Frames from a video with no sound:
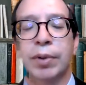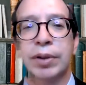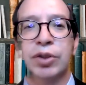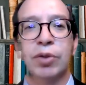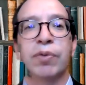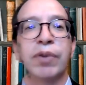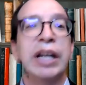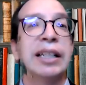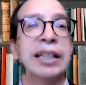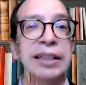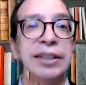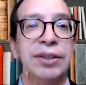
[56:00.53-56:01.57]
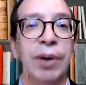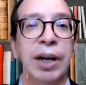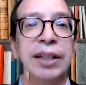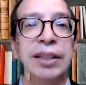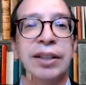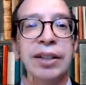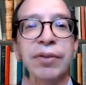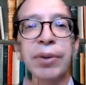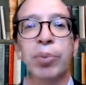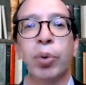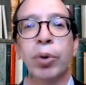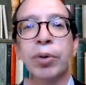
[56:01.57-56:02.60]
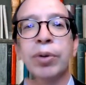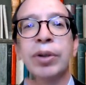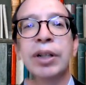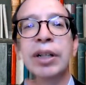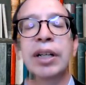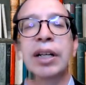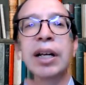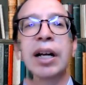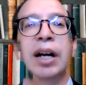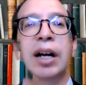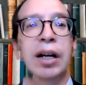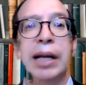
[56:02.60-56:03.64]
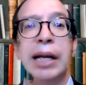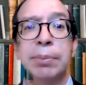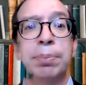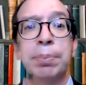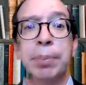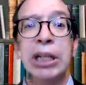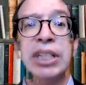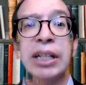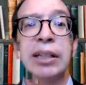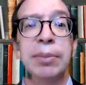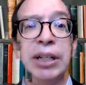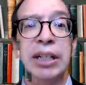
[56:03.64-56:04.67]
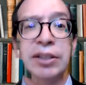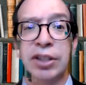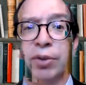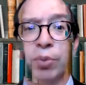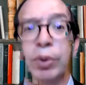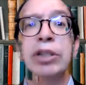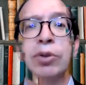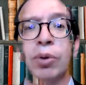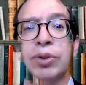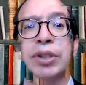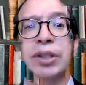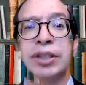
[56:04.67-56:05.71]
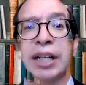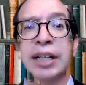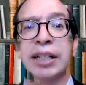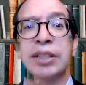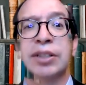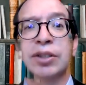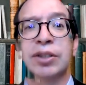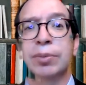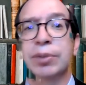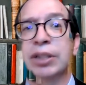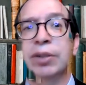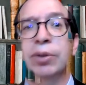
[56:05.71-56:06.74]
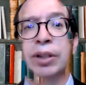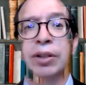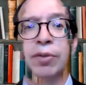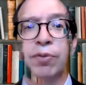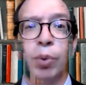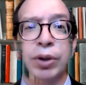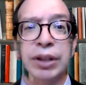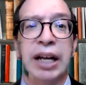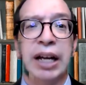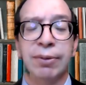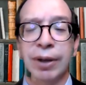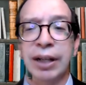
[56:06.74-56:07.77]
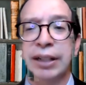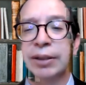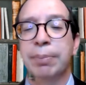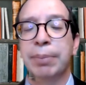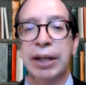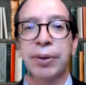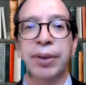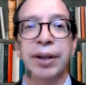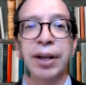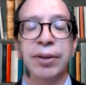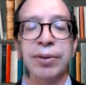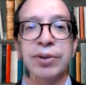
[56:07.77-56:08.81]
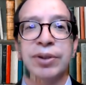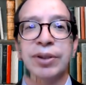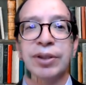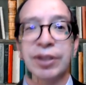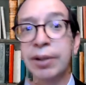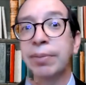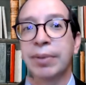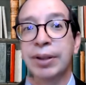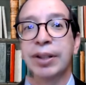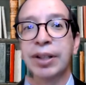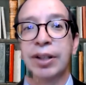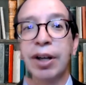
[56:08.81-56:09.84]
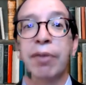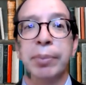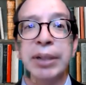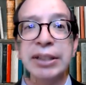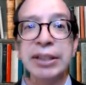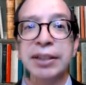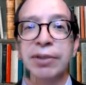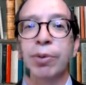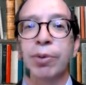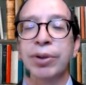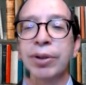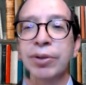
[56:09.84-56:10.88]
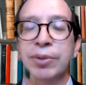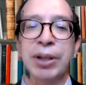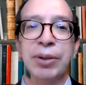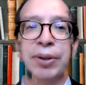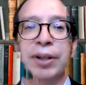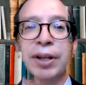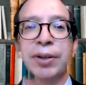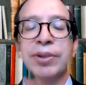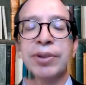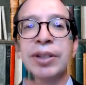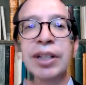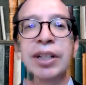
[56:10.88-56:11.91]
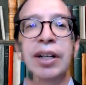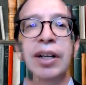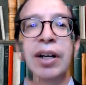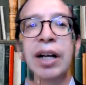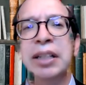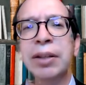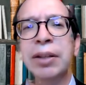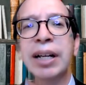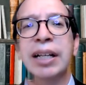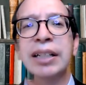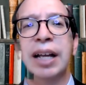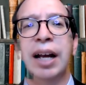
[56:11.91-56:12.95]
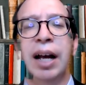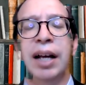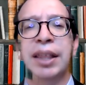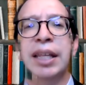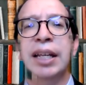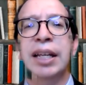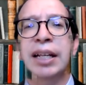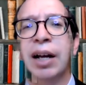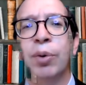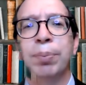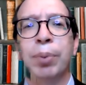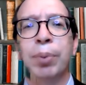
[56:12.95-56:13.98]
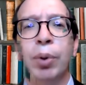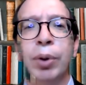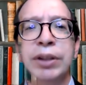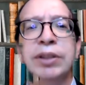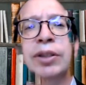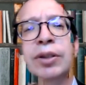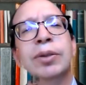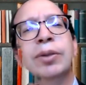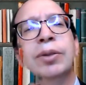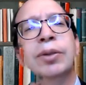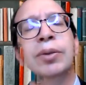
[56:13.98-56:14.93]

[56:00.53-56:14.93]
surveillance, right, of the border, and basically because of the resources that it consumes and who can afford that, right, better than others. Some of the governments can afford those better than others. On the other hand, I think I'll point to